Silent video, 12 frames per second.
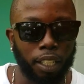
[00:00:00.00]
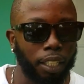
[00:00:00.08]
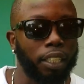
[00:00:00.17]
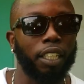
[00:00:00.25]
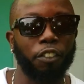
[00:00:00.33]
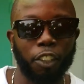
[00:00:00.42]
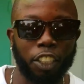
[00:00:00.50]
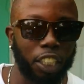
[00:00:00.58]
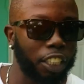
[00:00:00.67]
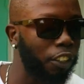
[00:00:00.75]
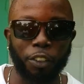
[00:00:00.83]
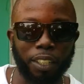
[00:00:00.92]
Need to go check
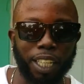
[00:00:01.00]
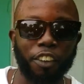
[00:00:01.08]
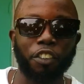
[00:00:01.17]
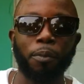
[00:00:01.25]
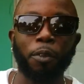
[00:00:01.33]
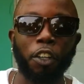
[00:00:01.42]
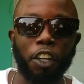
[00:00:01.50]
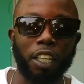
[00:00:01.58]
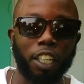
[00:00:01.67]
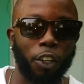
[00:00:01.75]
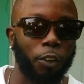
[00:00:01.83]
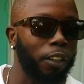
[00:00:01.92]
it out. But they have some girl
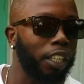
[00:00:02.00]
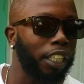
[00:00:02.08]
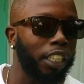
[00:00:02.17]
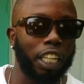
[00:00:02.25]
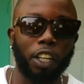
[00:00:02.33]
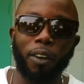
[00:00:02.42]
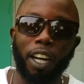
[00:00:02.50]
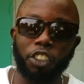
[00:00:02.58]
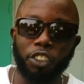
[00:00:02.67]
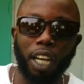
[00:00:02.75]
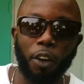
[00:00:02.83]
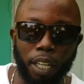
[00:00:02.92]
now, they don't want to
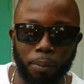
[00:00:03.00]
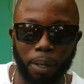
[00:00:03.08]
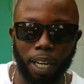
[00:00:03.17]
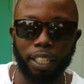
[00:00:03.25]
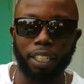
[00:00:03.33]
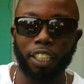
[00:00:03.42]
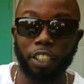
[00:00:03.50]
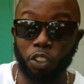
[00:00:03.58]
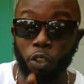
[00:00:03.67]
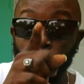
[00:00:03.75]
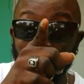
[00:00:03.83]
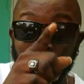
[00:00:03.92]
try with the man. It's on
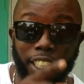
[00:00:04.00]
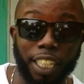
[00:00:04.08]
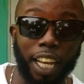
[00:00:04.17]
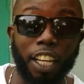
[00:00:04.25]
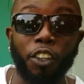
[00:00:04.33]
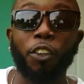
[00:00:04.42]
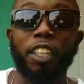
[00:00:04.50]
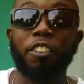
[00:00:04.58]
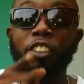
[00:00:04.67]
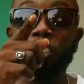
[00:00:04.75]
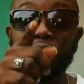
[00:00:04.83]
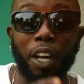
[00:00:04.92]
the wicked girl, we need to
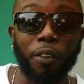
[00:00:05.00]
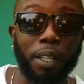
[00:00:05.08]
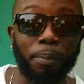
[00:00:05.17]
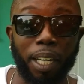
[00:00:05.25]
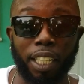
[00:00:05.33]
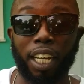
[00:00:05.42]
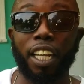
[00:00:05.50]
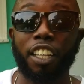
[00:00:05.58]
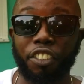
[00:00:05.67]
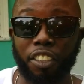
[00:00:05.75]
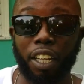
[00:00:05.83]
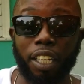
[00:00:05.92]
try with the man. You
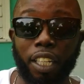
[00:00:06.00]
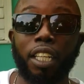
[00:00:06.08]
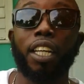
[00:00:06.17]
understand?